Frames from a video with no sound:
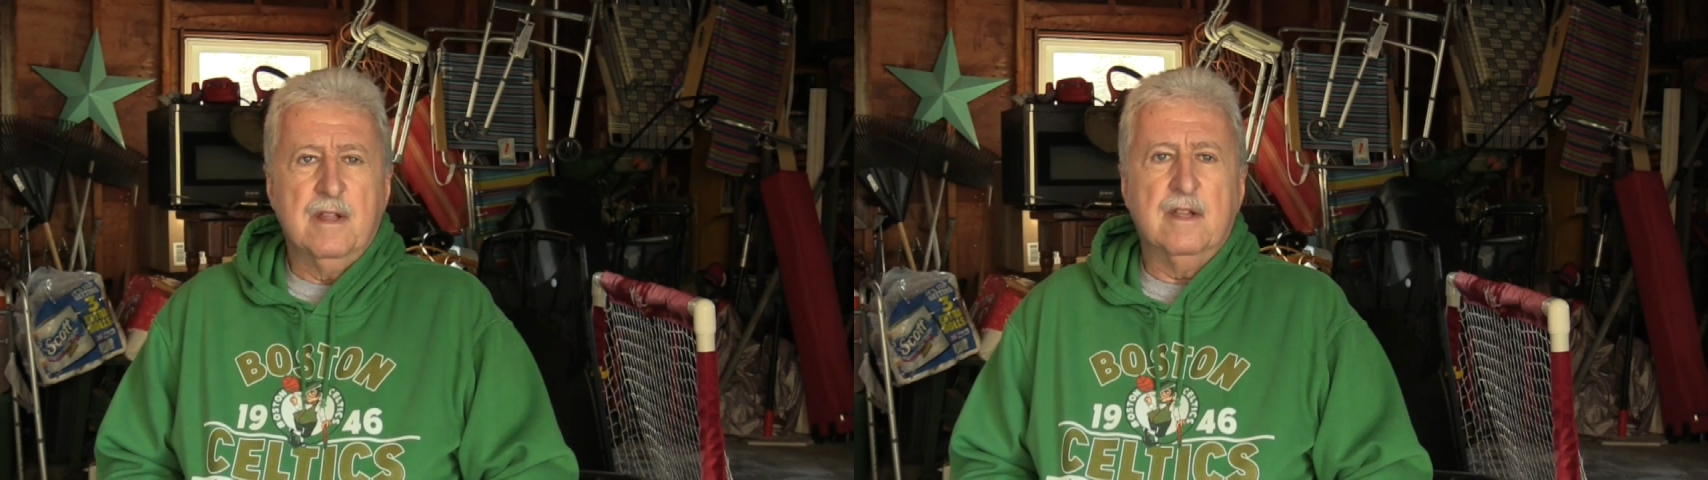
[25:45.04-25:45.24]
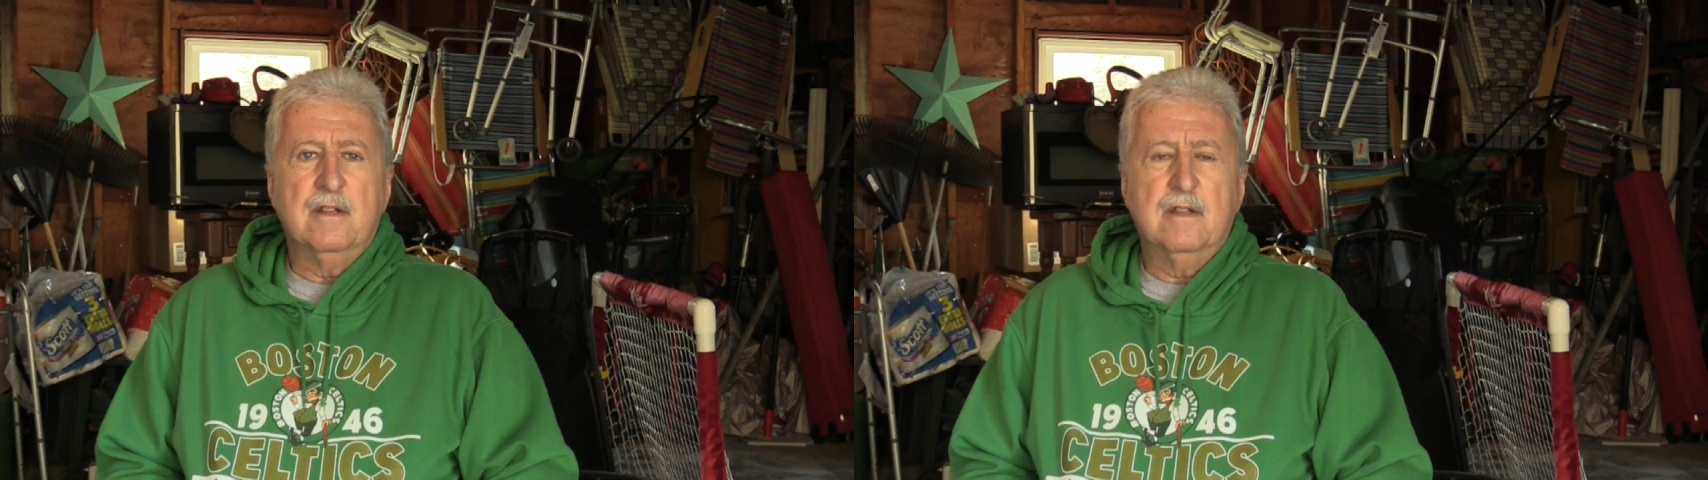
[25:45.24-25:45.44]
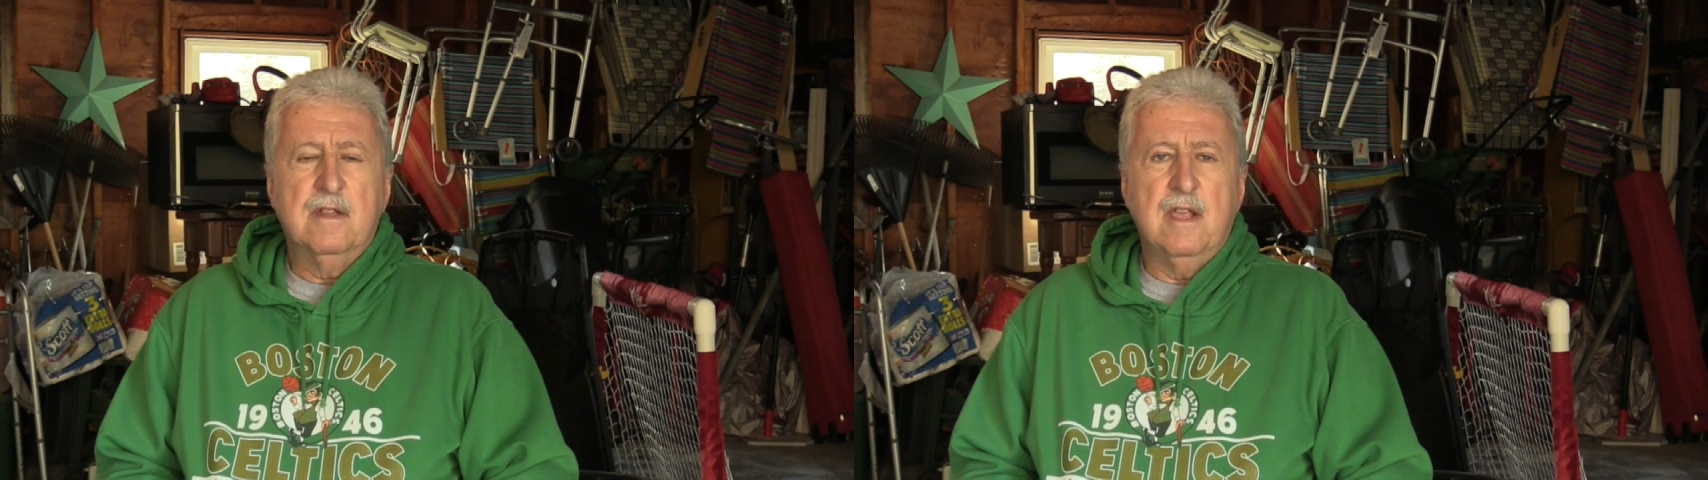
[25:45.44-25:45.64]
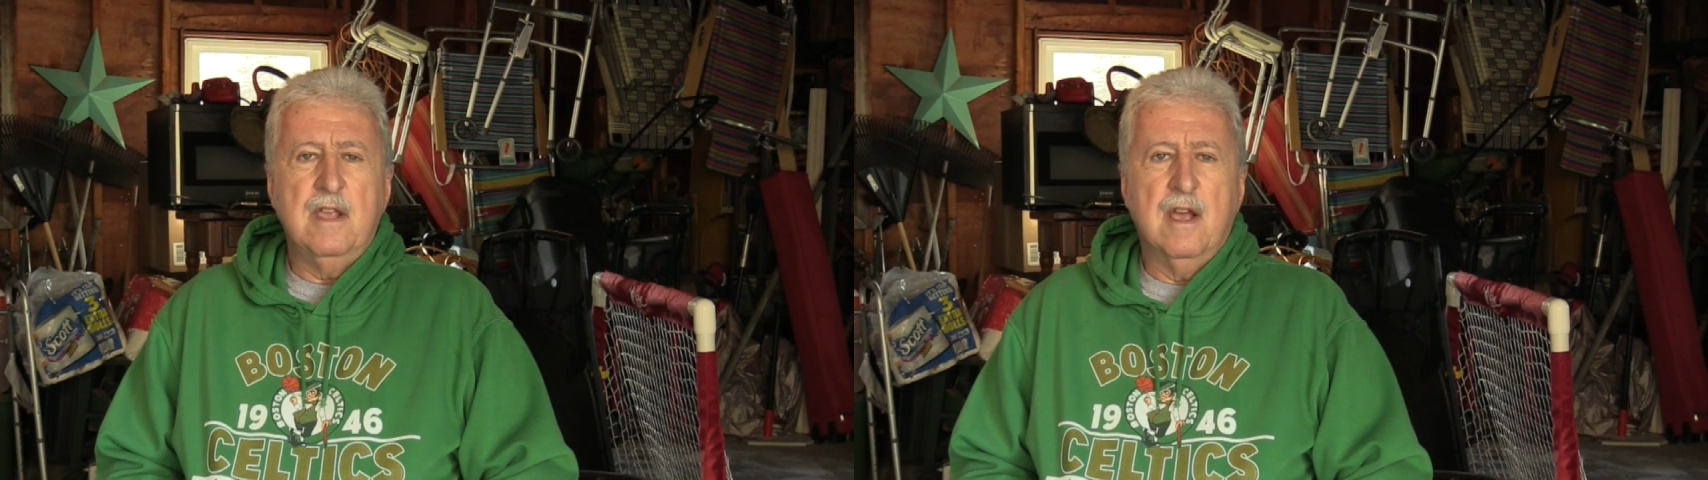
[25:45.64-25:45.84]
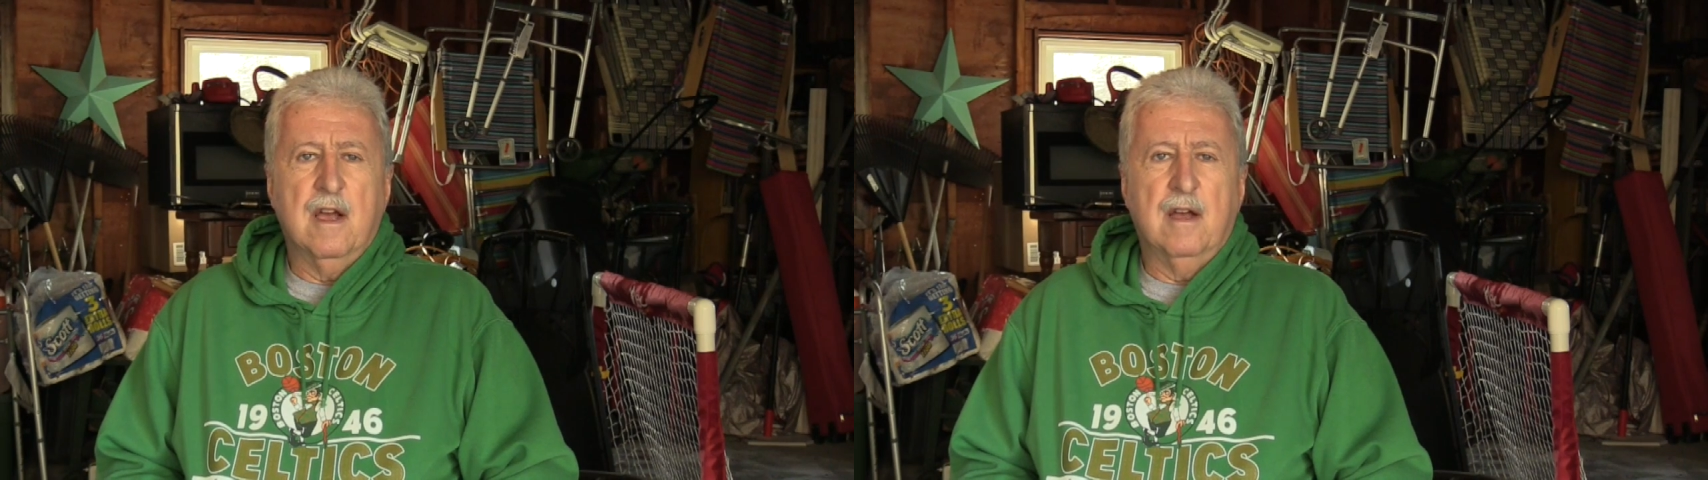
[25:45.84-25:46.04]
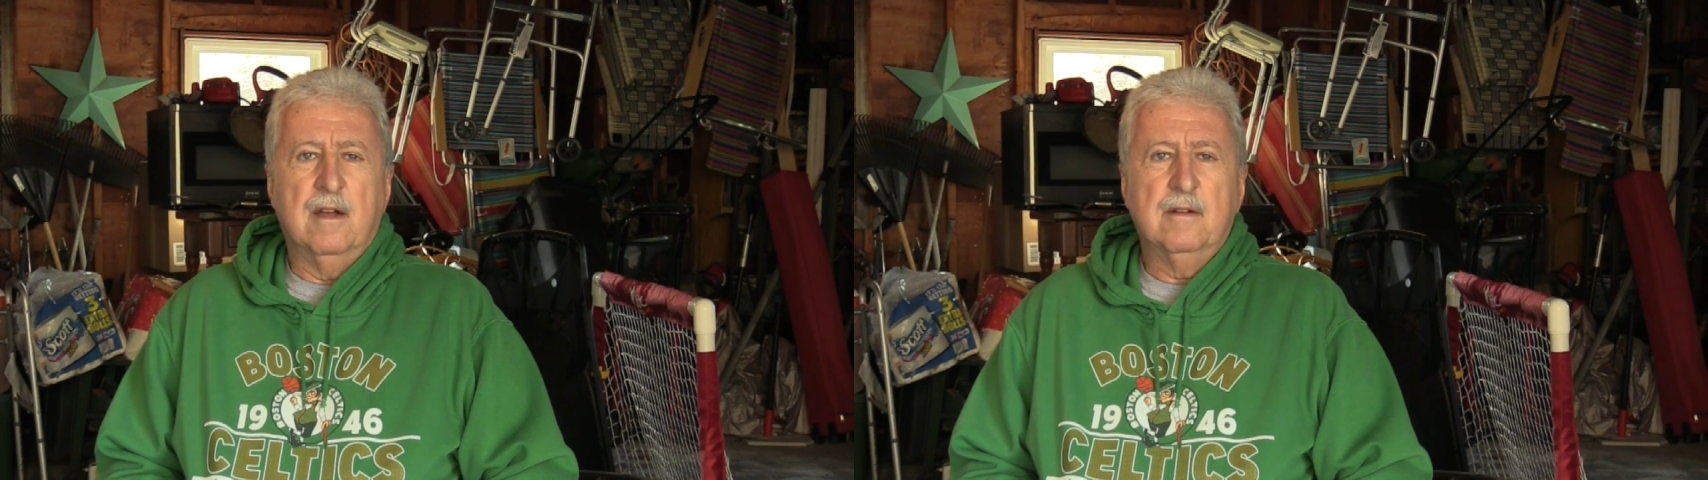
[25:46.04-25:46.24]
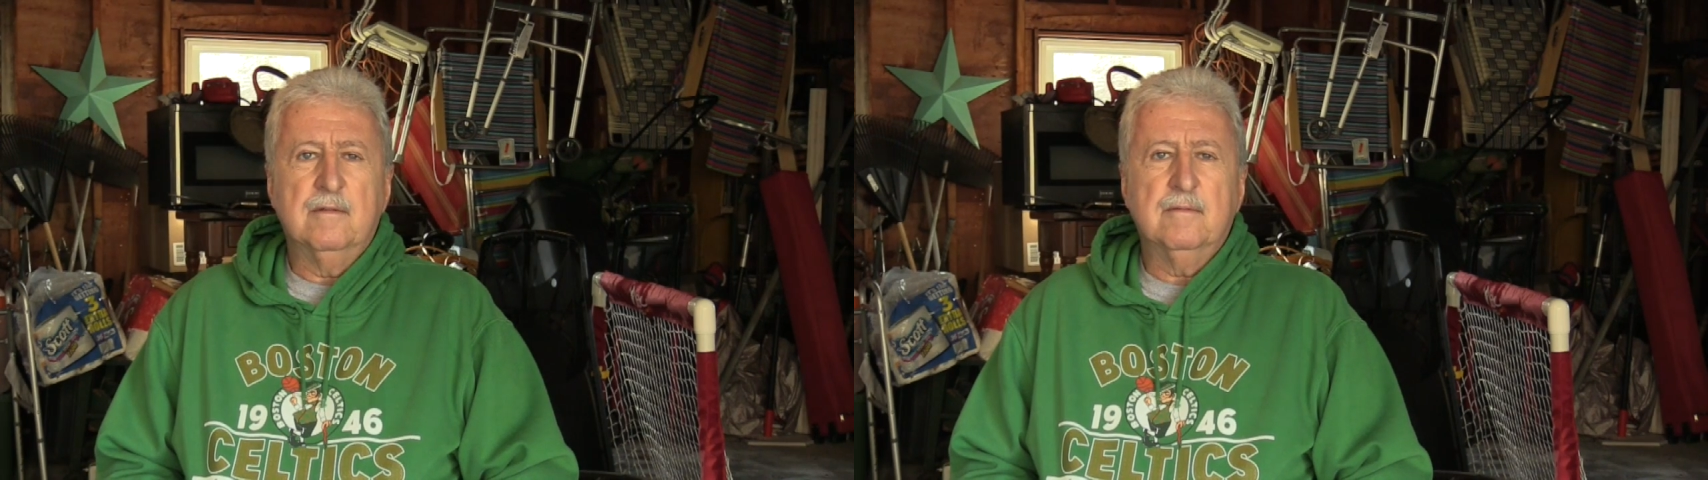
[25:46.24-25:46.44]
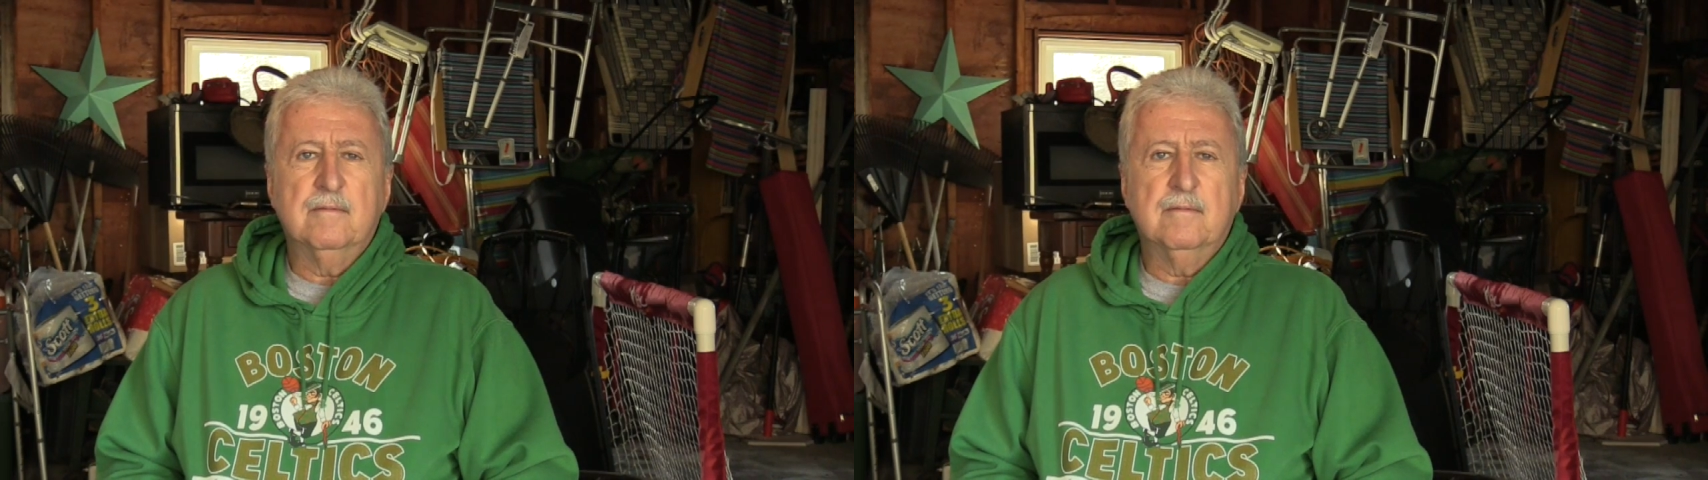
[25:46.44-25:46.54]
the, the uh,